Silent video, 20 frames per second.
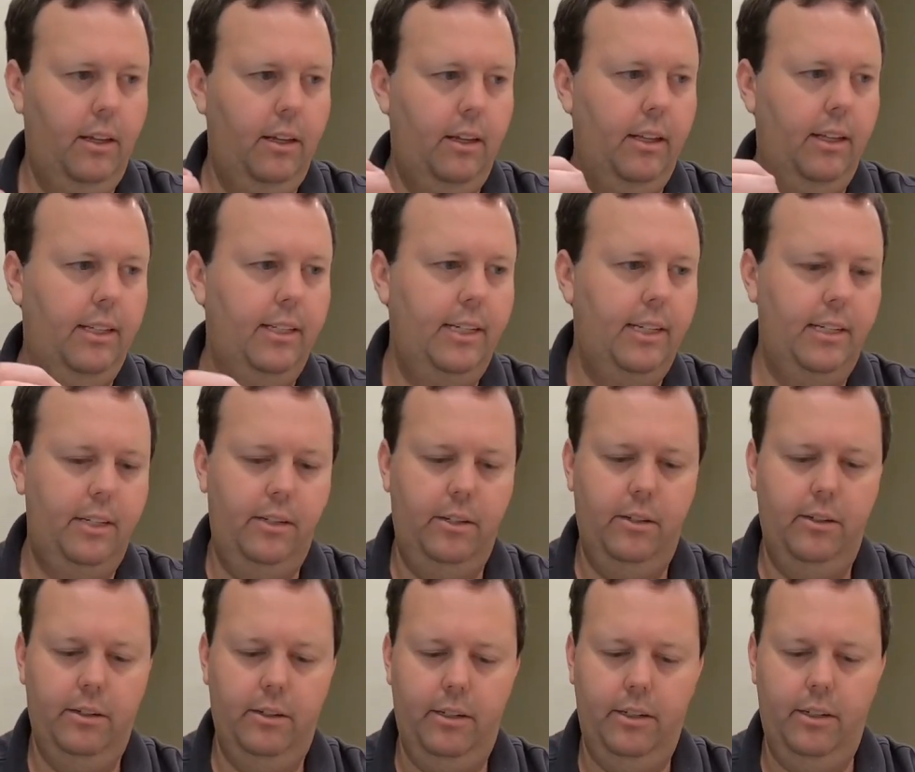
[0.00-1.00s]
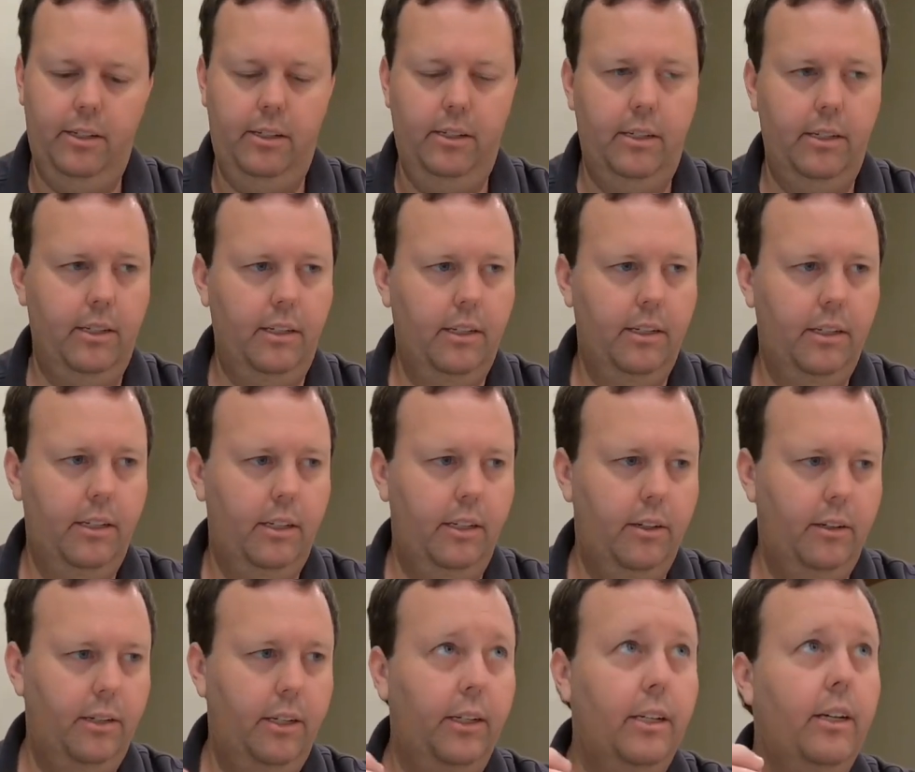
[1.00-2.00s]
it's easier to, you
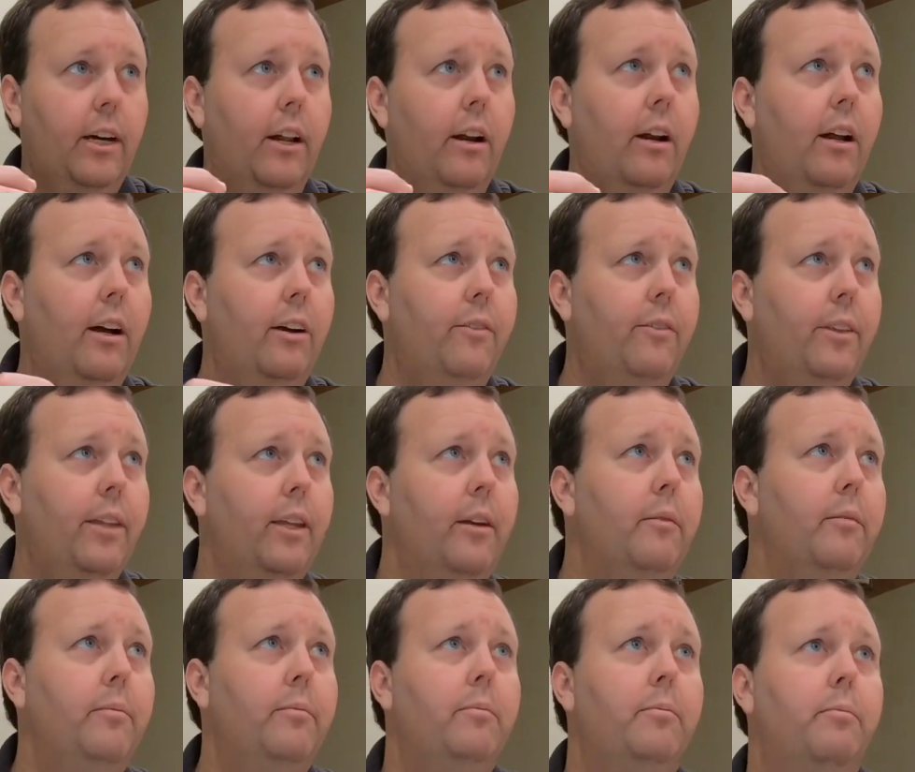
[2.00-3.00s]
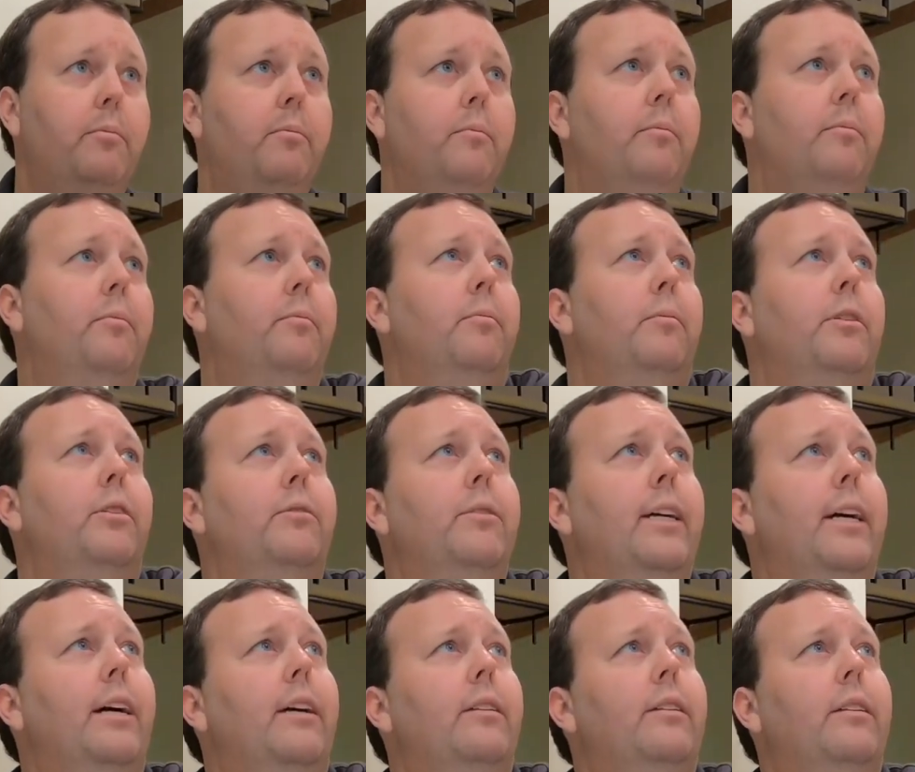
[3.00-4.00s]
know, you can cut it off and then move
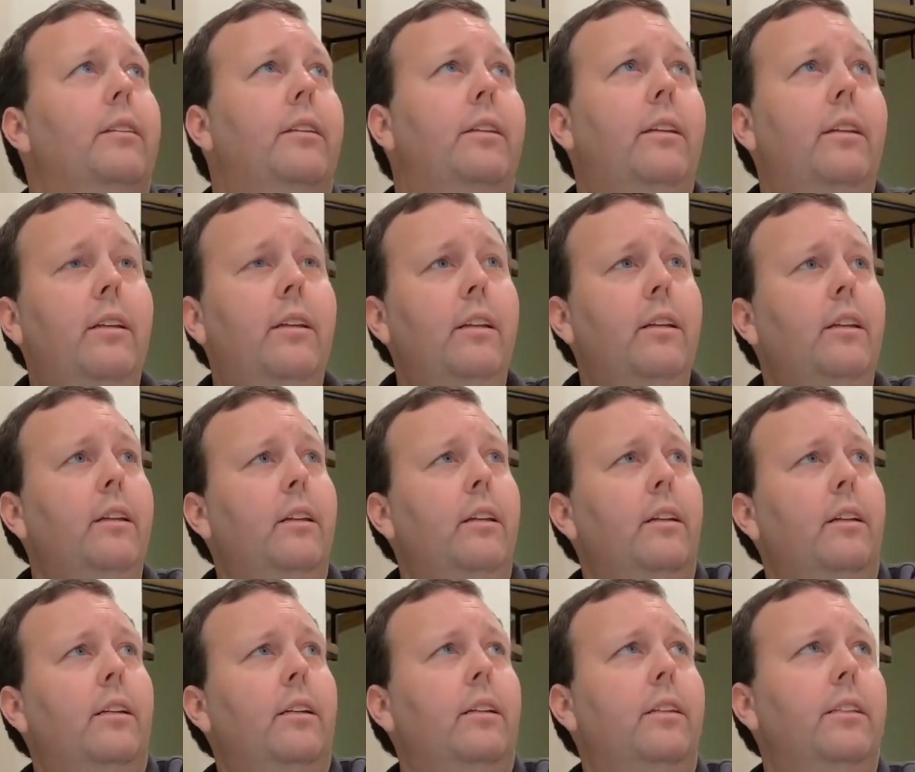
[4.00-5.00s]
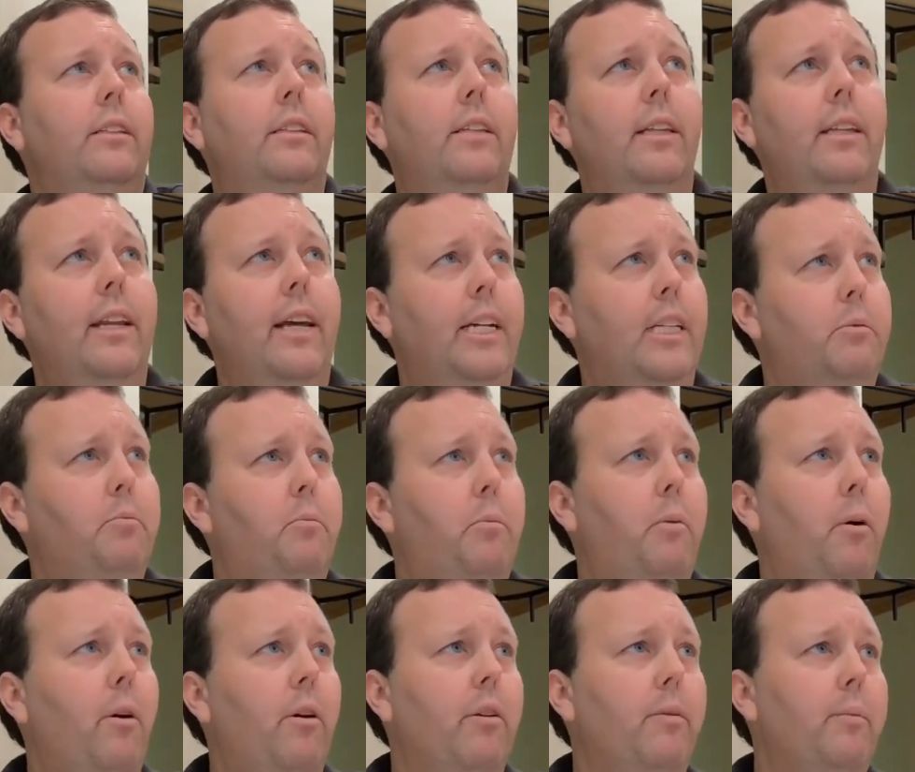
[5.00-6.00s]
down to the next
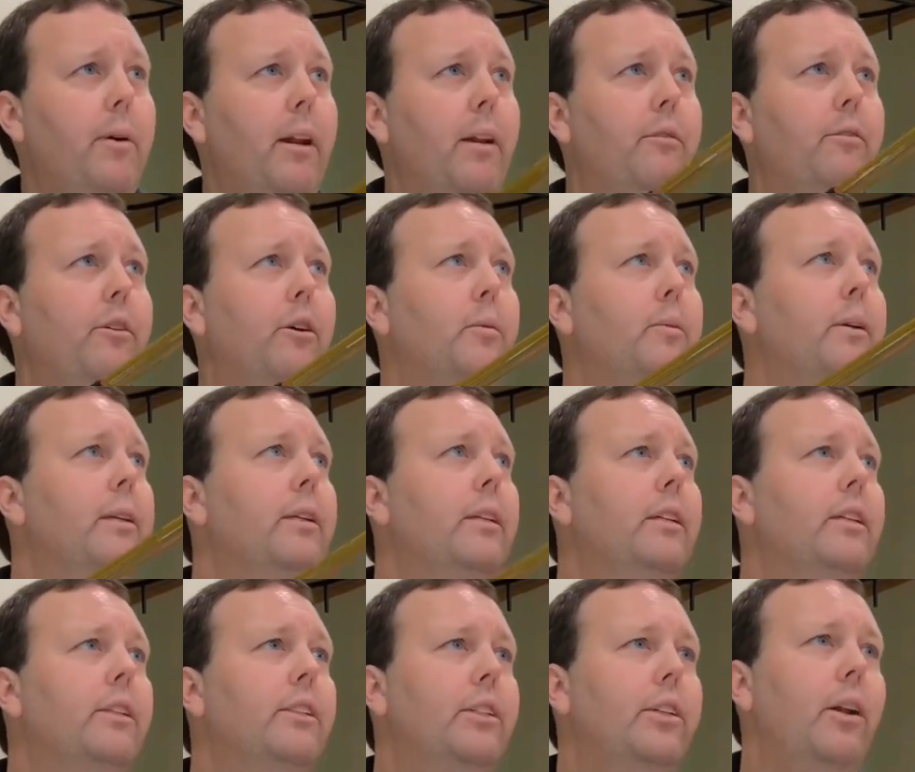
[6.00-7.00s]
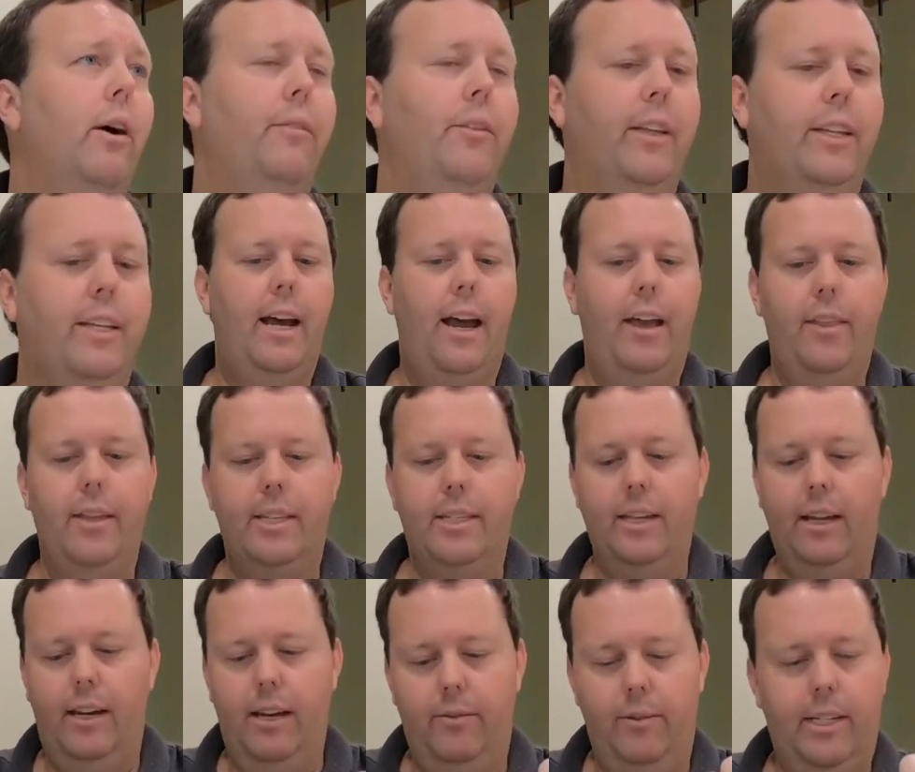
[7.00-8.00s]
part of the monofilament. So you don't have to this
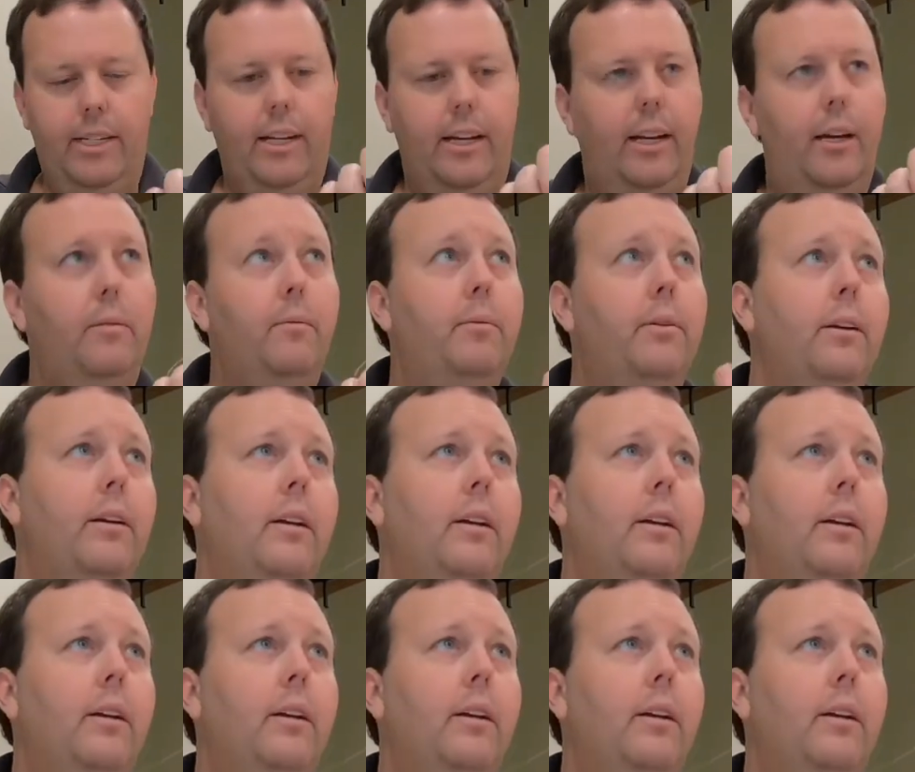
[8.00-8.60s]
knot every time.